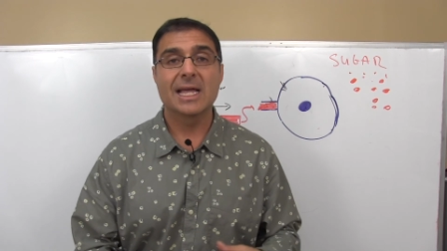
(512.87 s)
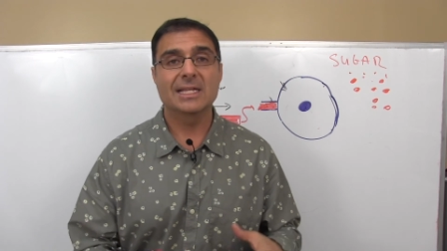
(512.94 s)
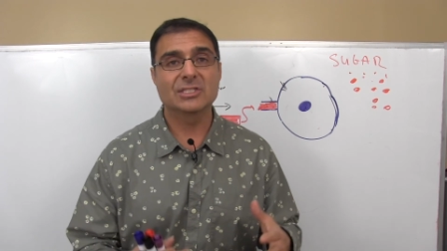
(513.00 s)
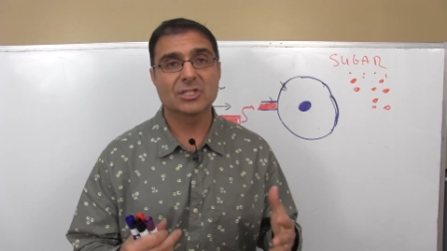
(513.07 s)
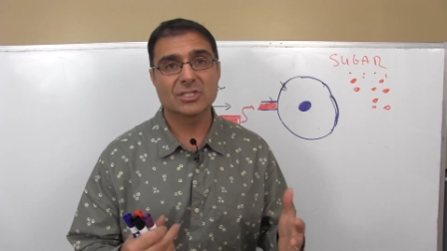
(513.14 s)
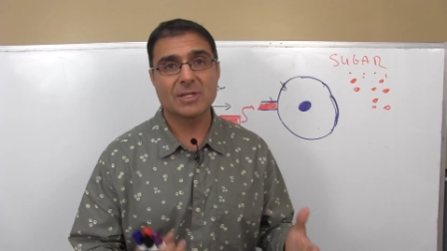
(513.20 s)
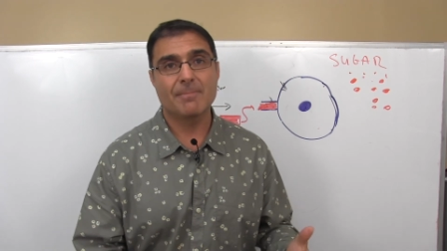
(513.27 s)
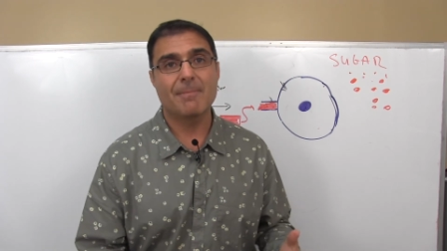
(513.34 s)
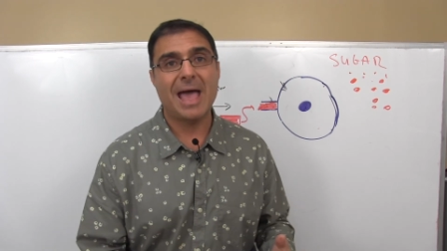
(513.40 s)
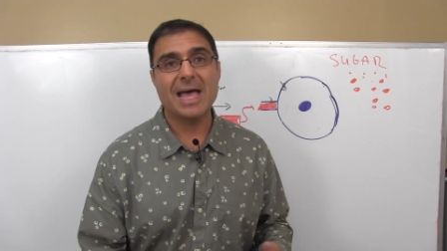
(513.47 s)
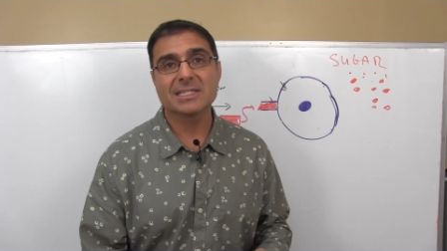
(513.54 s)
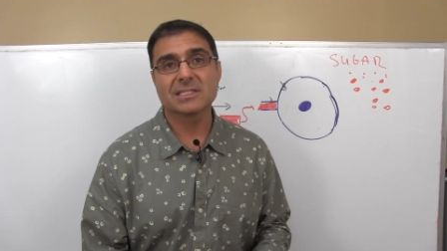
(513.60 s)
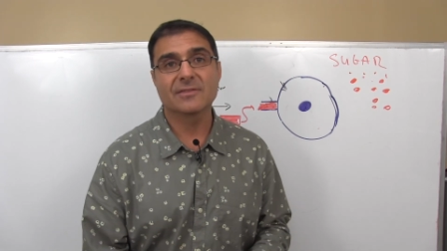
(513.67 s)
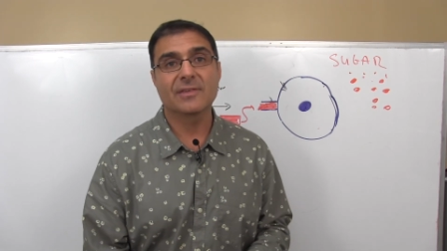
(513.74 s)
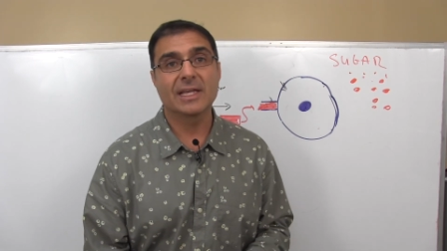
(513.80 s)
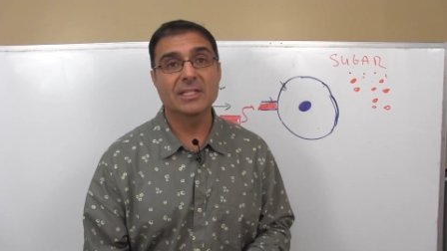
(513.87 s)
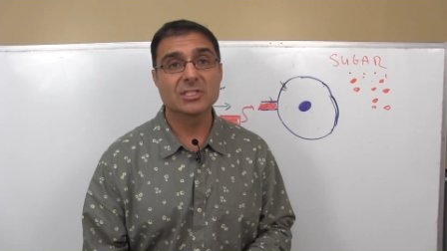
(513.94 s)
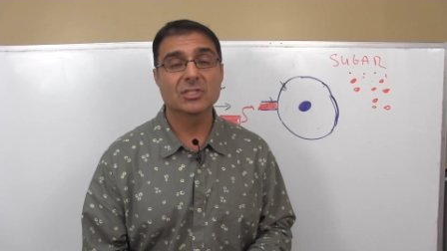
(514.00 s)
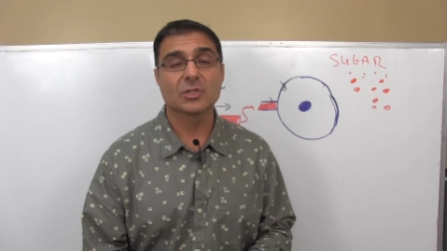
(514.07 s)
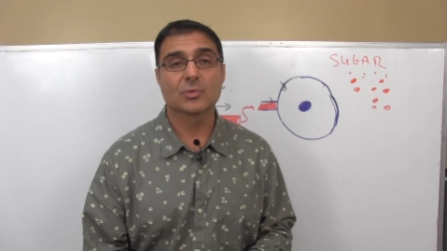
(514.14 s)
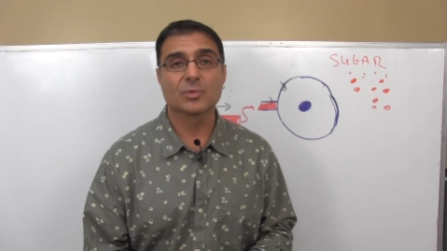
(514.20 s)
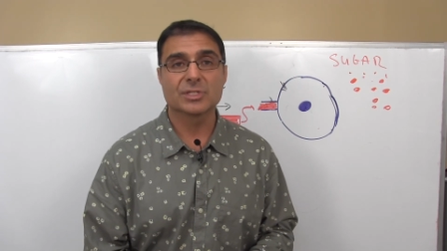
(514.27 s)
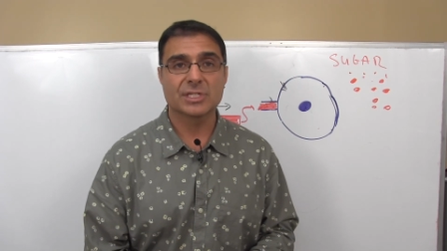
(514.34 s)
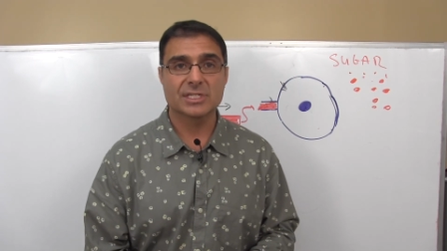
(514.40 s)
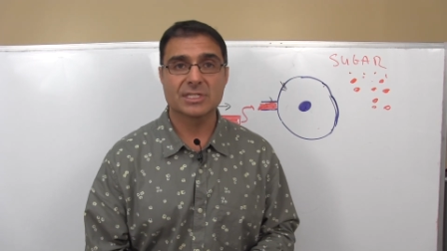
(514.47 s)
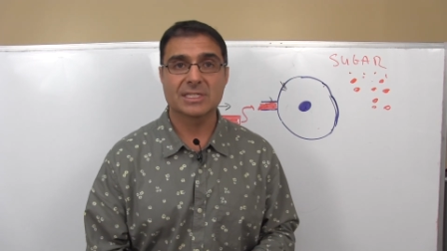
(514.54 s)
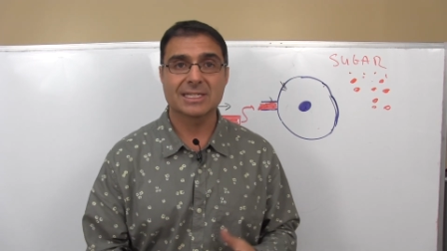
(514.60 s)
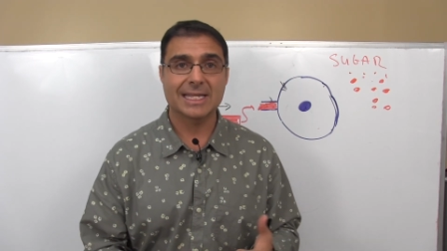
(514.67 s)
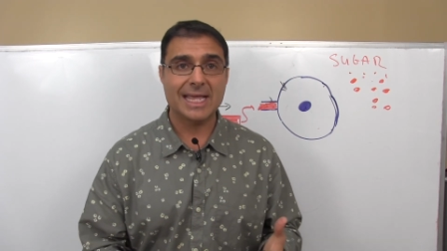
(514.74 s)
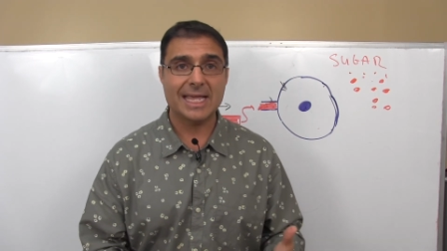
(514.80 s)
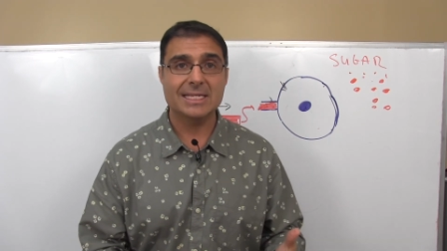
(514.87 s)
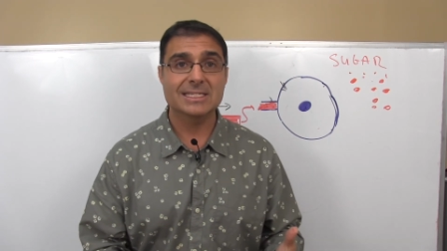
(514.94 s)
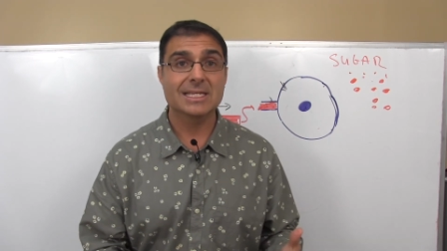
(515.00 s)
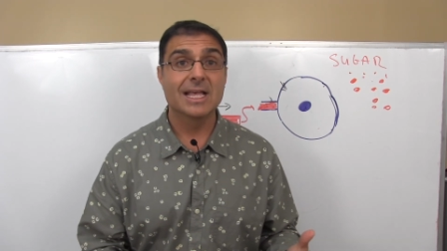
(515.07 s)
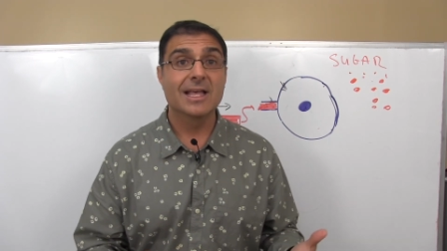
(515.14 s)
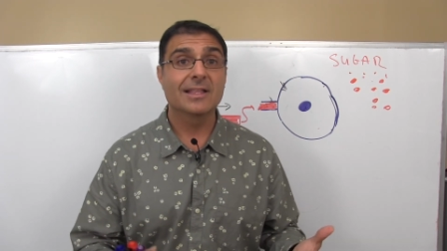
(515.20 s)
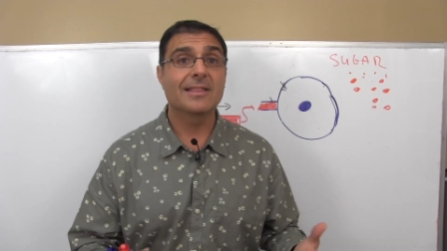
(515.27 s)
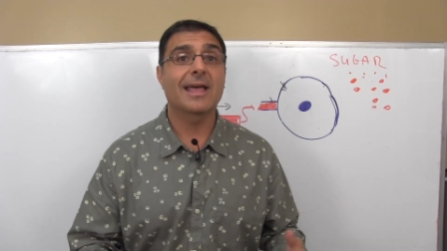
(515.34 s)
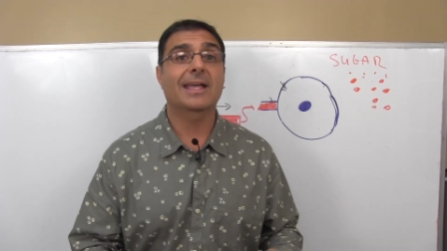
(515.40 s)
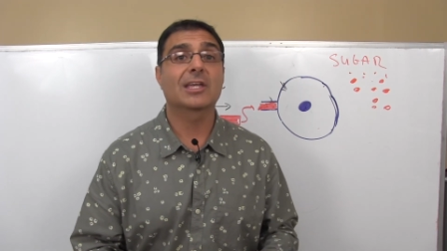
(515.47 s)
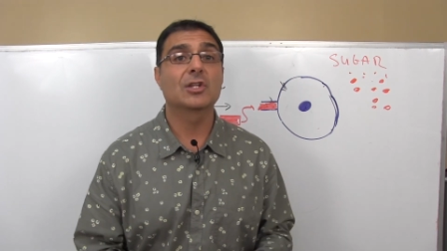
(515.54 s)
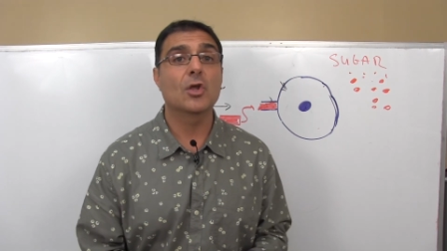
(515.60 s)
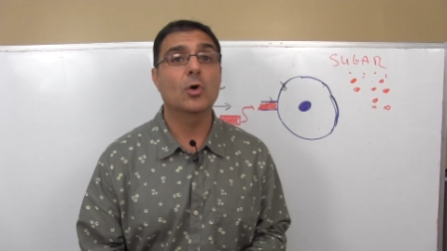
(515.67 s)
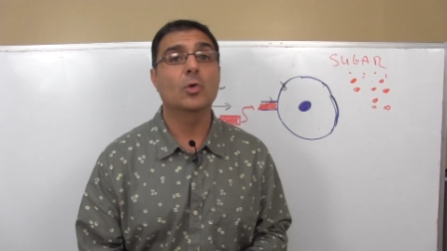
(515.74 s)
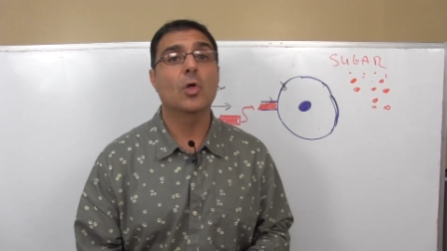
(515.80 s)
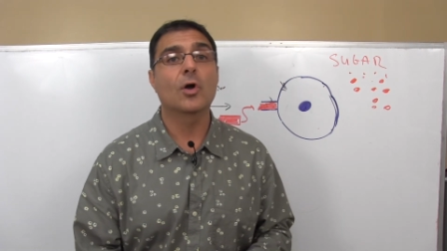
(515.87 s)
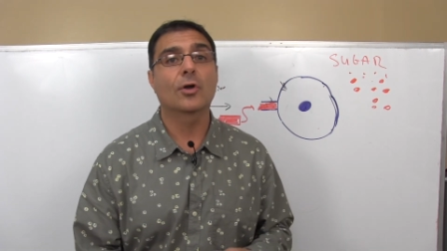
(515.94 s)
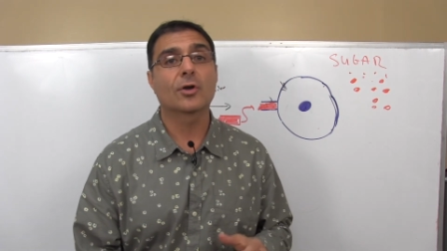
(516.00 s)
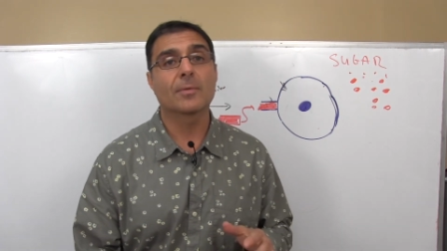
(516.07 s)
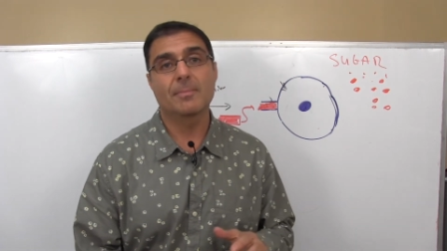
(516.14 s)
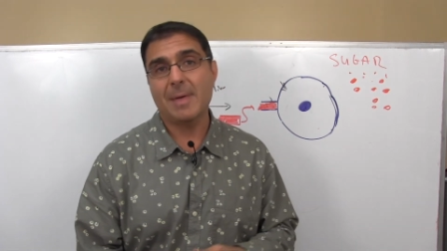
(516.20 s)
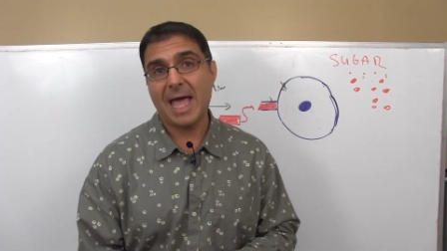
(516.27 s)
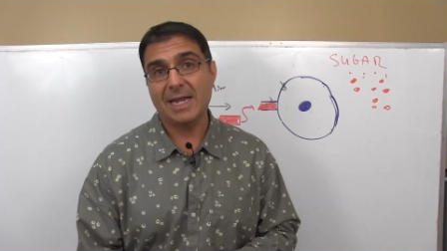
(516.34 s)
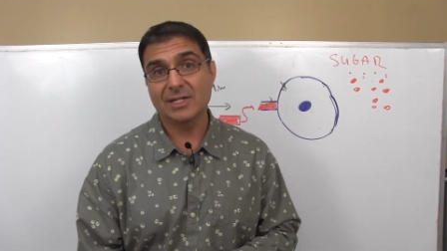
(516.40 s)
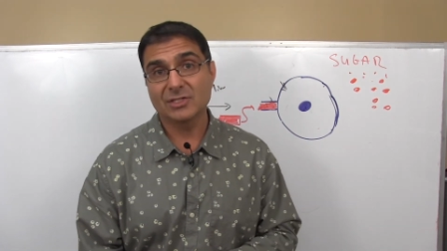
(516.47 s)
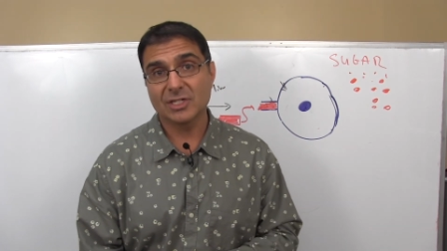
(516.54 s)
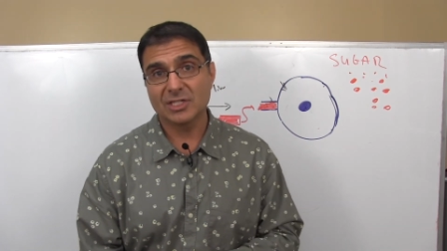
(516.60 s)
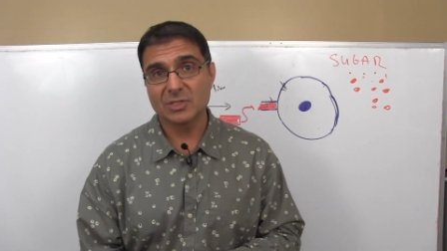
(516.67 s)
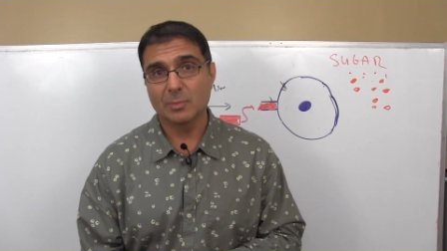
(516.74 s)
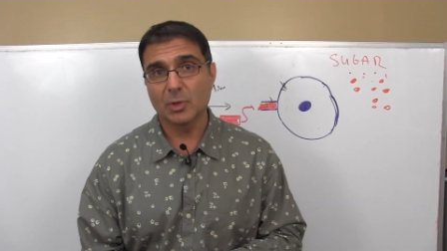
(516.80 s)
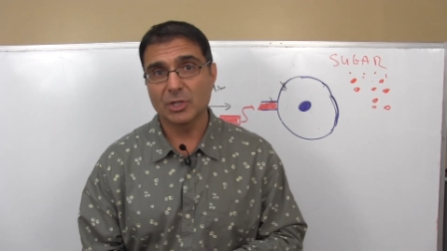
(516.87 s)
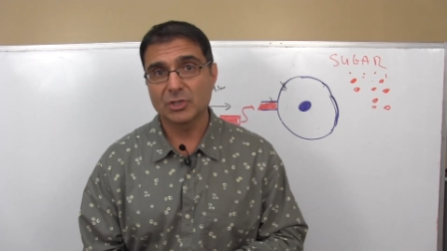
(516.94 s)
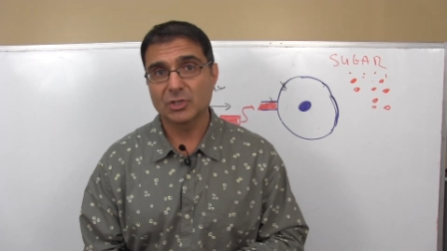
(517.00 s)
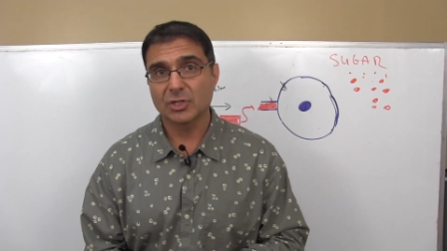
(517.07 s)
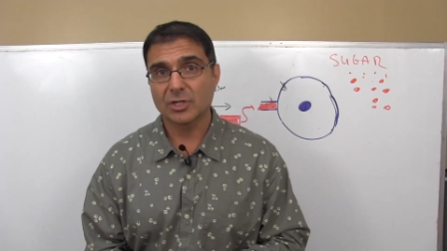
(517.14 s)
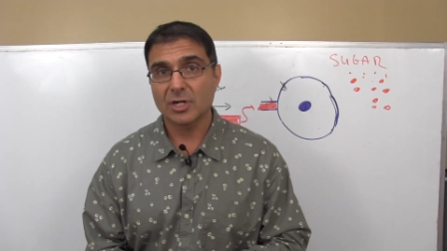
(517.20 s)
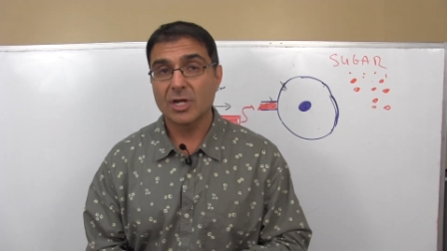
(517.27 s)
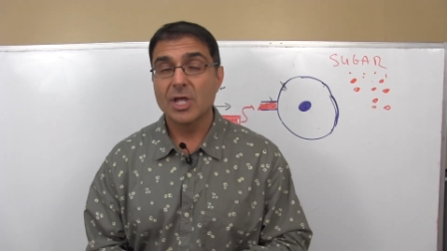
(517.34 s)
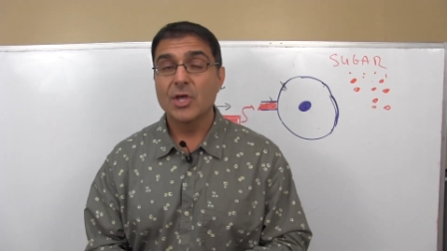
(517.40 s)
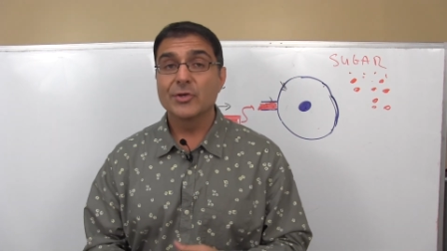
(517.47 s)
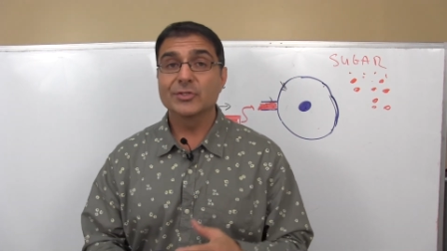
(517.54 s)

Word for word: It's just a massive insulin resistant case that can no longer manage its blood sugar.